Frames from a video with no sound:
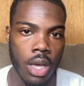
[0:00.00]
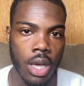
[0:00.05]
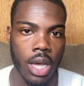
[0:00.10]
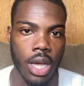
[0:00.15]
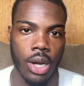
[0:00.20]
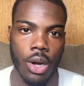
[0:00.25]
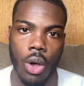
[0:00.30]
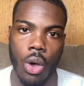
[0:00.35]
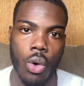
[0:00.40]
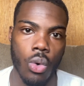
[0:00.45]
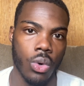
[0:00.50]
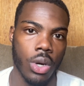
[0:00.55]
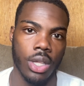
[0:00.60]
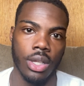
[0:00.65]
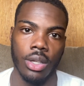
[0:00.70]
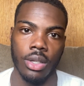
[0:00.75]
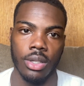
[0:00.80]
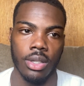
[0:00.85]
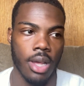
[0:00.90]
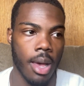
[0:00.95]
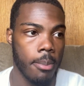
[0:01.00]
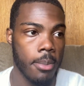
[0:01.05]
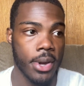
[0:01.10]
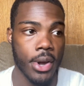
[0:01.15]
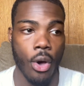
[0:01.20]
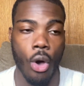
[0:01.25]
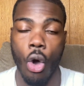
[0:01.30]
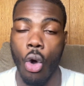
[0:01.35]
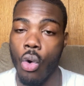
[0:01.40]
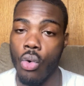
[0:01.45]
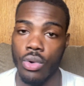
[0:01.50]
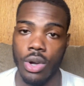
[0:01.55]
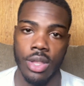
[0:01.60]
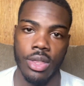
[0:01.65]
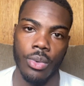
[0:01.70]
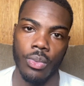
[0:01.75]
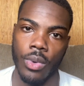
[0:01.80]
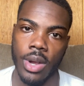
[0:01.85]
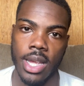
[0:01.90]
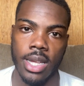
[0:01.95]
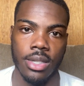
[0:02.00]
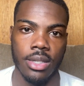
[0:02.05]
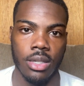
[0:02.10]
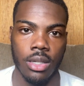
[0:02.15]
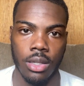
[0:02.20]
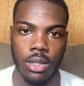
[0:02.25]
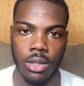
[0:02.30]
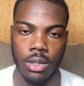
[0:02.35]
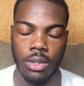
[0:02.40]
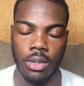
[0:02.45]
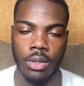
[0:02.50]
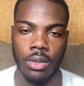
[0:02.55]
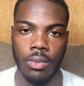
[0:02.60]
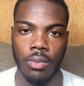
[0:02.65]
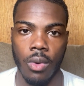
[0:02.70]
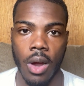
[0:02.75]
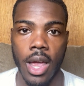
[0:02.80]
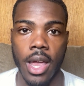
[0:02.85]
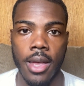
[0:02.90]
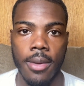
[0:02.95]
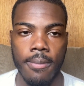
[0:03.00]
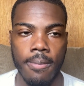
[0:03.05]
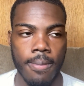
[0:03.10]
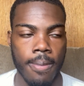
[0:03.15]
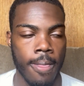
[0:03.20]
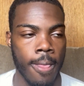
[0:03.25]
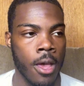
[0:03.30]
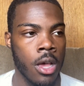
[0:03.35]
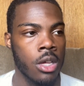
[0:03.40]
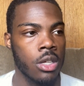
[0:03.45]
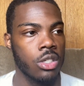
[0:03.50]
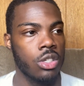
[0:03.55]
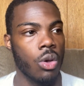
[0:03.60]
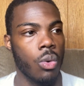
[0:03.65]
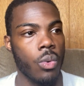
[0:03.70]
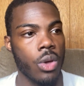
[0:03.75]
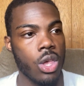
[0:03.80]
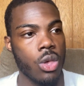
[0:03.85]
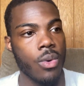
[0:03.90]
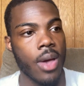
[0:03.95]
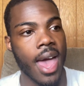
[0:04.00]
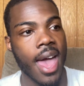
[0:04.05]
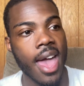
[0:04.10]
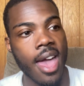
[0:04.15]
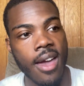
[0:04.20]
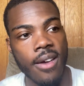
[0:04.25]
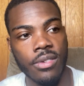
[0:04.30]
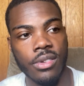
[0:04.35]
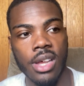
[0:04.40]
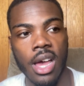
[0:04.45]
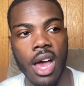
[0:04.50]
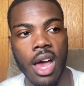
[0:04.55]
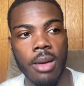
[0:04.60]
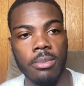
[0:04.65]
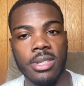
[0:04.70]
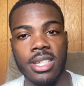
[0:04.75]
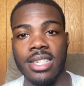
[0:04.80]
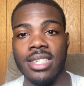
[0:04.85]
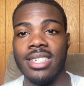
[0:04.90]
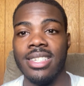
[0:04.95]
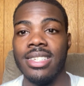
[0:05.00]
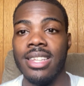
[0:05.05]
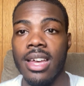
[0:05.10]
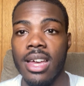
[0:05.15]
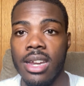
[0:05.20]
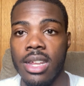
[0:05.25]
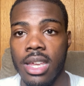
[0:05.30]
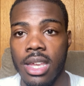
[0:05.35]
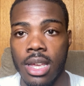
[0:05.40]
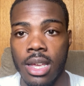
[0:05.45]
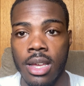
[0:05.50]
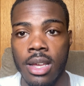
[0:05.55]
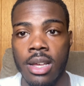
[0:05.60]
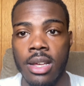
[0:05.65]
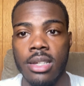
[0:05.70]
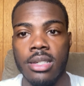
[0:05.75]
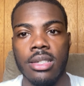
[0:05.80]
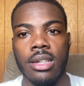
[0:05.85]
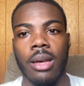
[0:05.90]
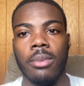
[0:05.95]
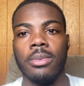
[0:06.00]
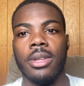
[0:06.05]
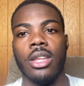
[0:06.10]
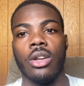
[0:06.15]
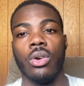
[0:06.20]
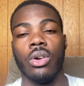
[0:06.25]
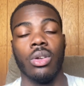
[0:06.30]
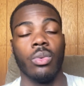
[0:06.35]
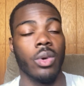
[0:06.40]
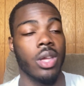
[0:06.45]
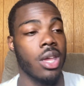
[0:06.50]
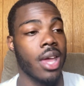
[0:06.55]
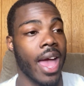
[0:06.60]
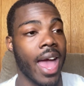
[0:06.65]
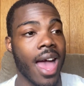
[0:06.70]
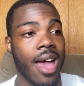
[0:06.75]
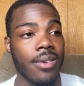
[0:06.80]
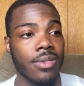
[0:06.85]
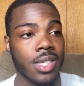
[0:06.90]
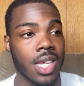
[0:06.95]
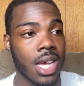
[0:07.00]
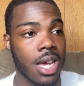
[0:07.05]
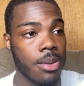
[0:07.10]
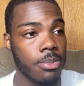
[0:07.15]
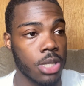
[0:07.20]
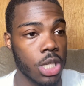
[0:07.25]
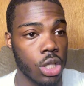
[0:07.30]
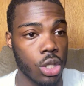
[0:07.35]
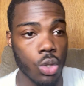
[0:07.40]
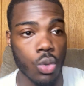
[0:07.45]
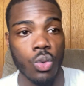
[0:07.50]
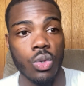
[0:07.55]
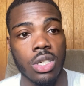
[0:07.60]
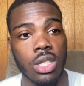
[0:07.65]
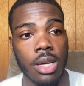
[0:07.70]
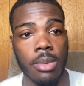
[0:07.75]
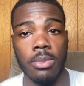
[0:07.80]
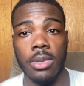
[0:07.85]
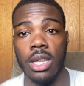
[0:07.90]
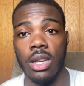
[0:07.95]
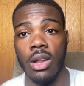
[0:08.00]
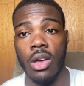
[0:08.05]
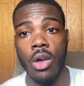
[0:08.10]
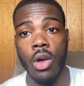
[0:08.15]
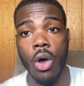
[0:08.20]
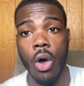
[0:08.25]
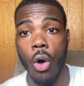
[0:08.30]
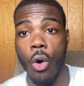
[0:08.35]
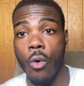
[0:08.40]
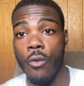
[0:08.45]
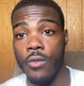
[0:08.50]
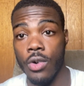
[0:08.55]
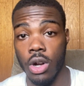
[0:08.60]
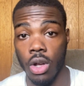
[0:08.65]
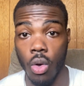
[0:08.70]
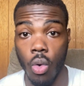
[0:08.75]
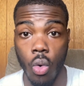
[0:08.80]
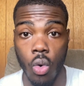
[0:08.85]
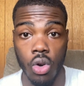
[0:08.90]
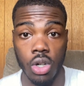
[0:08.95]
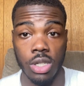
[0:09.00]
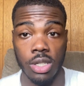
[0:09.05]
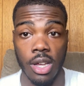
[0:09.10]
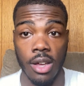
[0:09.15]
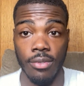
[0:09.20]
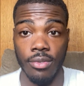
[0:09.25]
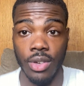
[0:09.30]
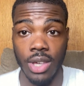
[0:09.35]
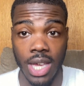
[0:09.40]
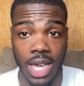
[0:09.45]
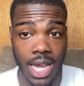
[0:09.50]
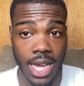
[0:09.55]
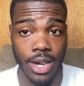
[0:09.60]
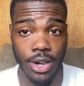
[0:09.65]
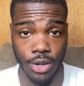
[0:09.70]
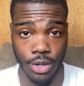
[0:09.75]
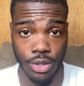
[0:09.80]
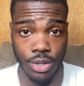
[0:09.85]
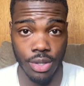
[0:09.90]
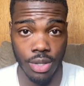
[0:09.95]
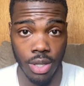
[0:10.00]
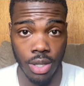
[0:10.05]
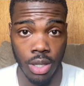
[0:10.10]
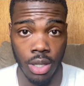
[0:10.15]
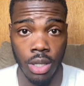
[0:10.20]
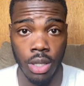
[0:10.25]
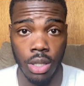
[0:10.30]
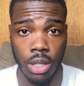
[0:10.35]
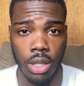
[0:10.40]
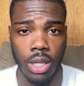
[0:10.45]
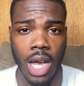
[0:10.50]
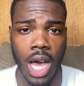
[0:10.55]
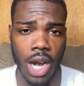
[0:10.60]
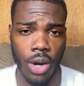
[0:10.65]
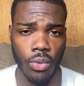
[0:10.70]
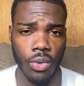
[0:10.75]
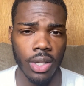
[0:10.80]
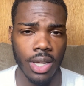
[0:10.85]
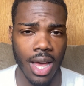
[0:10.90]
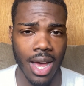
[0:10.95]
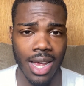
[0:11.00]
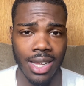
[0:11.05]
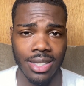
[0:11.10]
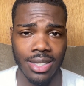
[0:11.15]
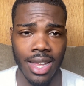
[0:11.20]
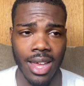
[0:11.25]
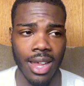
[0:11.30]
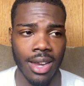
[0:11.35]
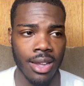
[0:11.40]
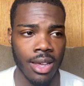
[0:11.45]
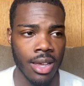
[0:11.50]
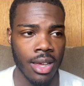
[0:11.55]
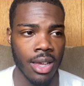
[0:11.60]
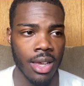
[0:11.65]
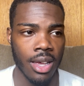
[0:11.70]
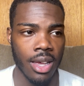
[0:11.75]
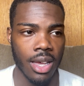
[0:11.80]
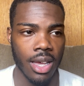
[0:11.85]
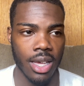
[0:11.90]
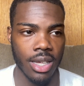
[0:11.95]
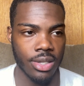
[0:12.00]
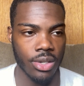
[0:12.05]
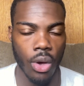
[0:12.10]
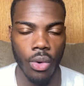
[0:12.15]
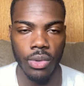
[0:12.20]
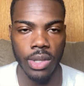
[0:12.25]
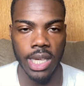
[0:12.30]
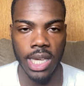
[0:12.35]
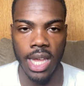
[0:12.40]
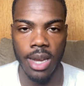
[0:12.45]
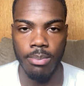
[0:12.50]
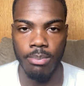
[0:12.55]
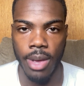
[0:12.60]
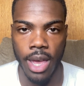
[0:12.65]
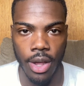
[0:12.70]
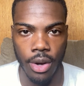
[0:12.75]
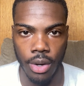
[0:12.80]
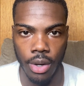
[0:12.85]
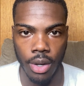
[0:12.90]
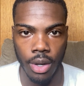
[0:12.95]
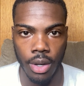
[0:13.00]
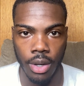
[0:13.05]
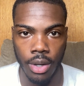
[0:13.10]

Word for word: in a whole nother. I'm in a whole nother race, right? So when you have time to study something or when you have time to do something over the course of years, you got to realize that it's only getting better.